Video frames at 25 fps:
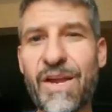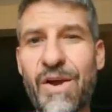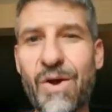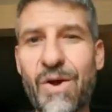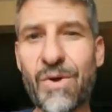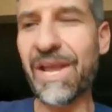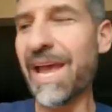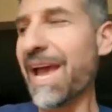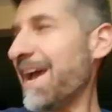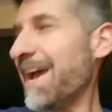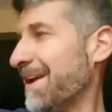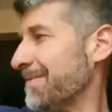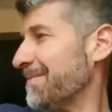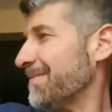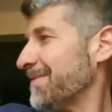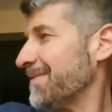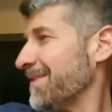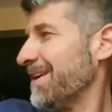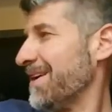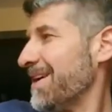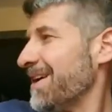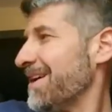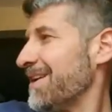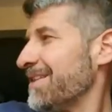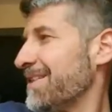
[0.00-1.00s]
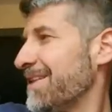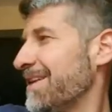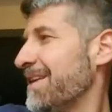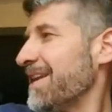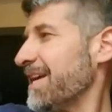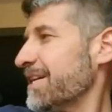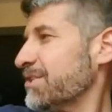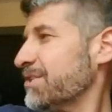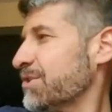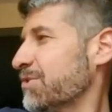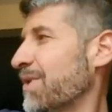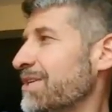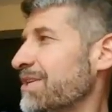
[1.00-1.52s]
Okay, the
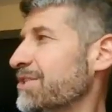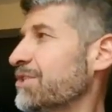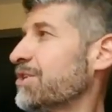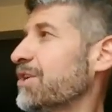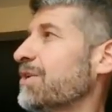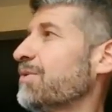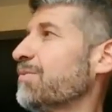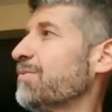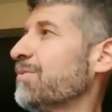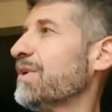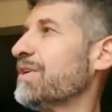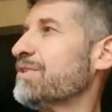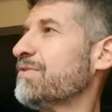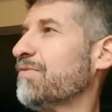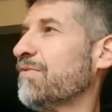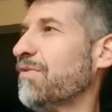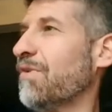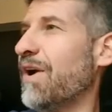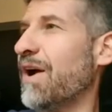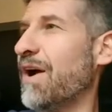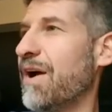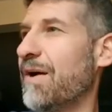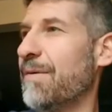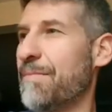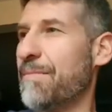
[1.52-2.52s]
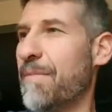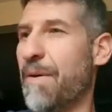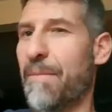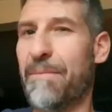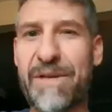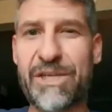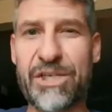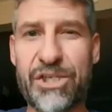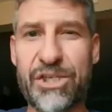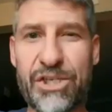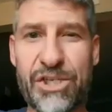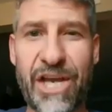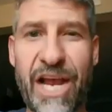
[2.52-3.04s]
next question was from
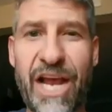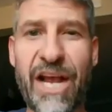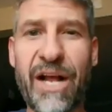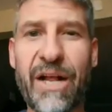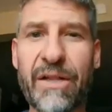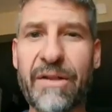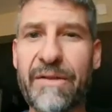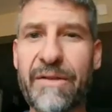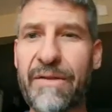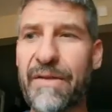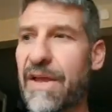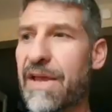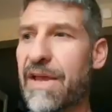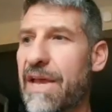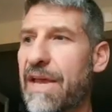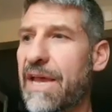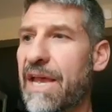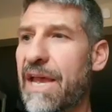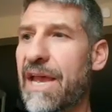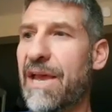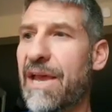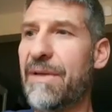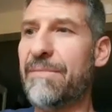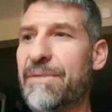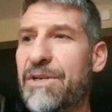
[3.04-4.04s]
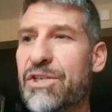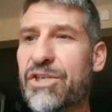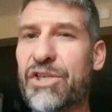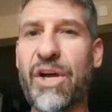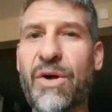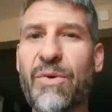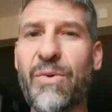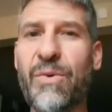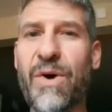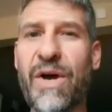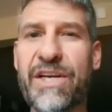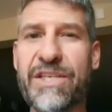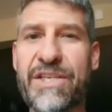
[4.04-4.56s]
Michelle. And
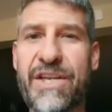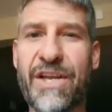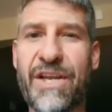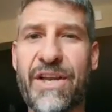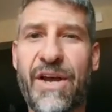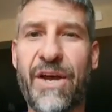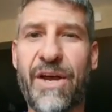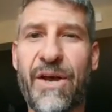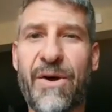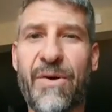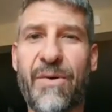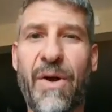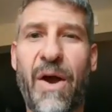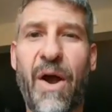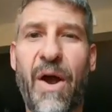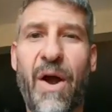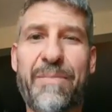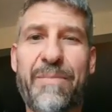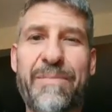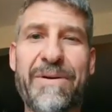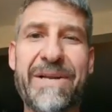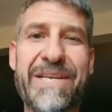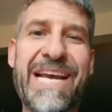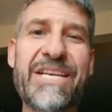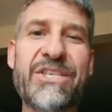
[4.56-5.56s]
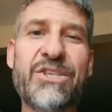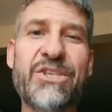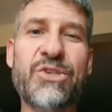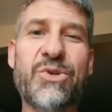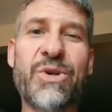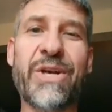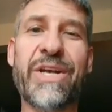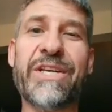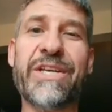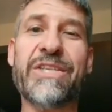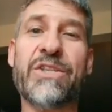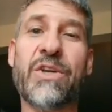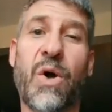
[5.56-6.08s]
Michelle wanted to know, are
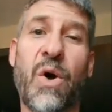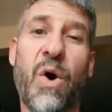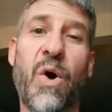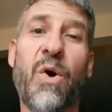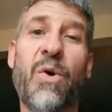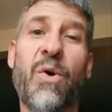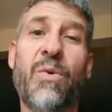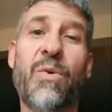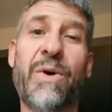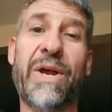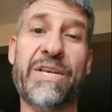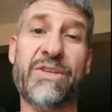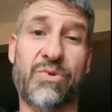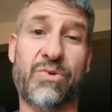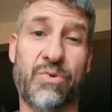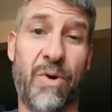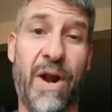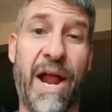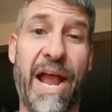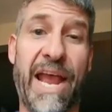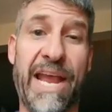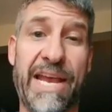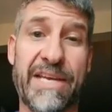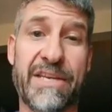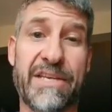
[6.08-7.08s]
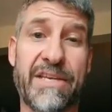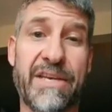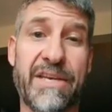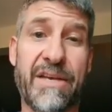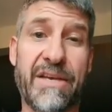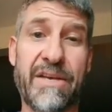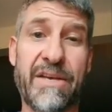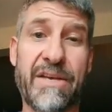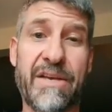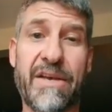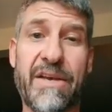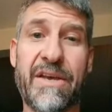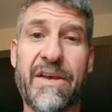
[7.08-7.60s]
pedestrians always right?
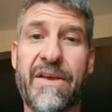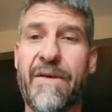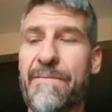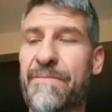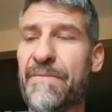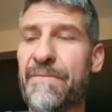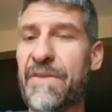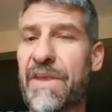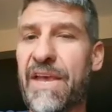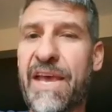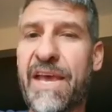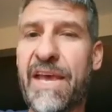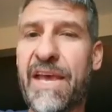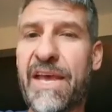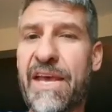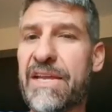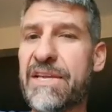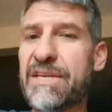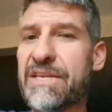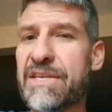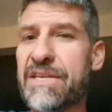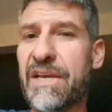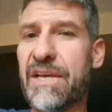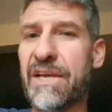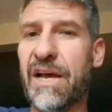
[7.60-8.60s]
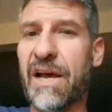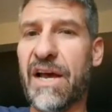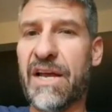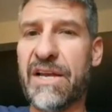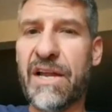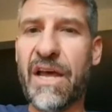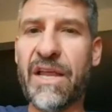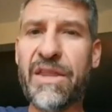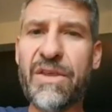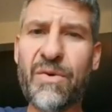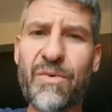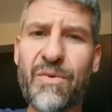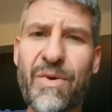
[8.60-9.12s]
And
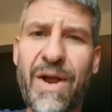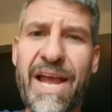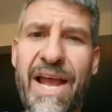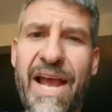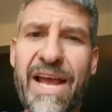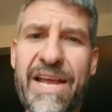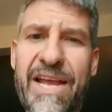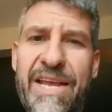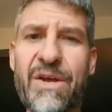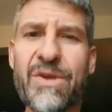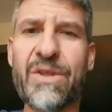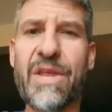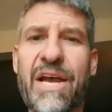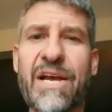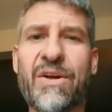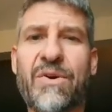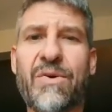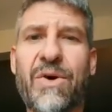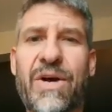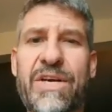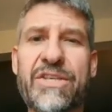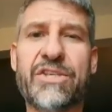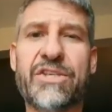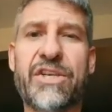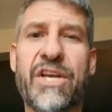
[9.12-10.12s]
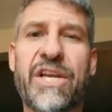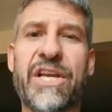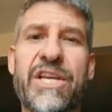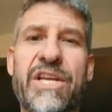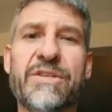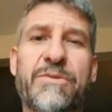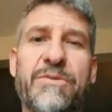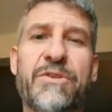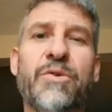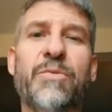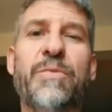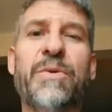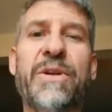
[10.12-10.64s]
another way I hear that question is,
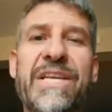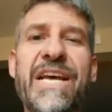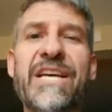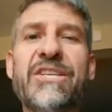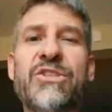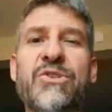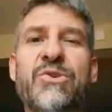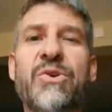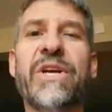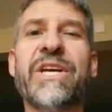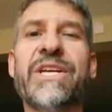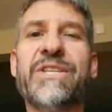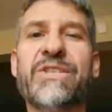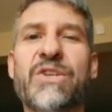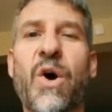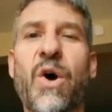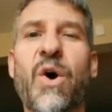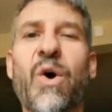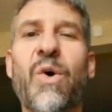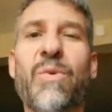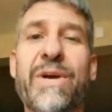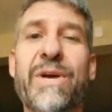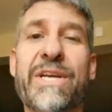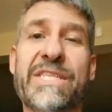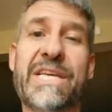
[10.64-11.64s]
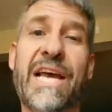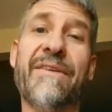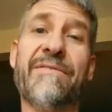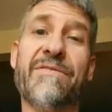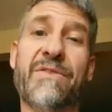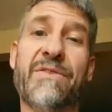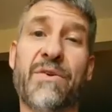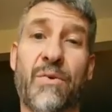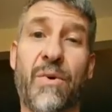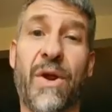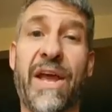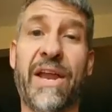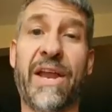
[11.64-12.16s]
do pedestrians always
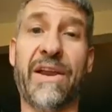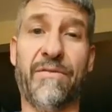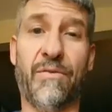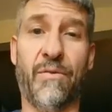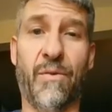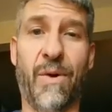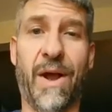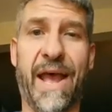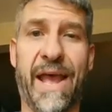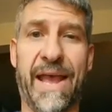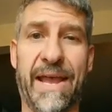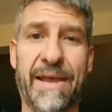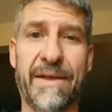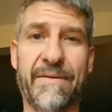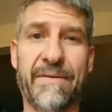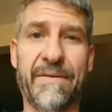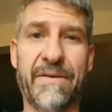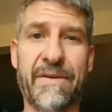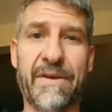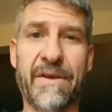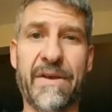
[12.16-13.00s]
have the right of way?